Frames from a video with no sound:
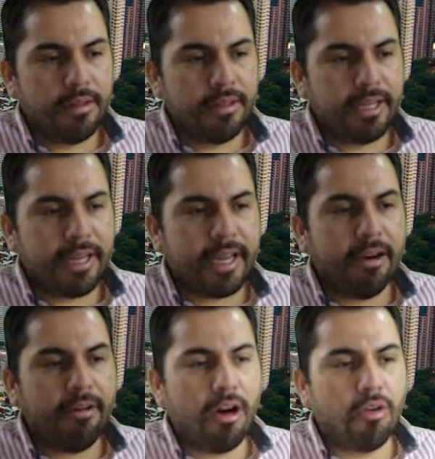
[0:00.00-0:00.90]
The
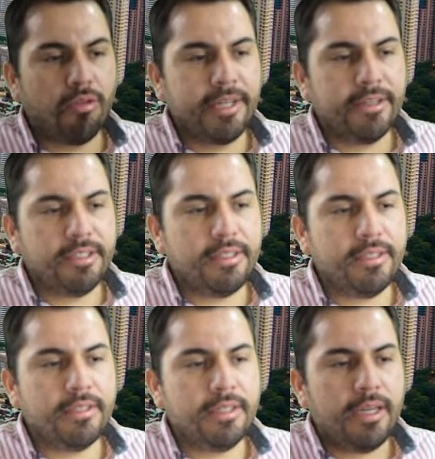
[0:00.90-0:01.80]
car
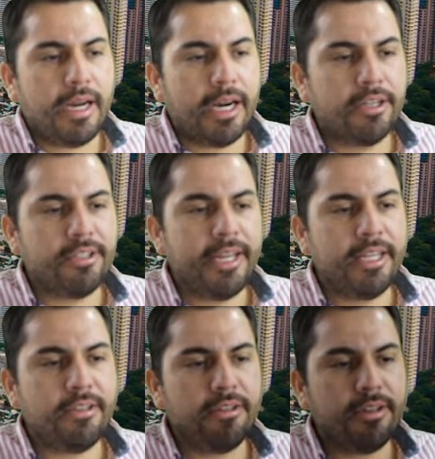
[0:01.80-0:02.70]
owners are
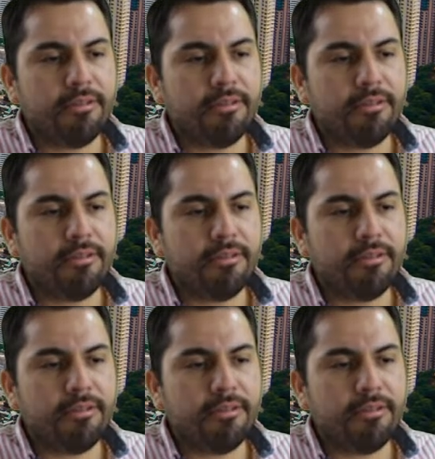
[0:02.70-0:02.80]
then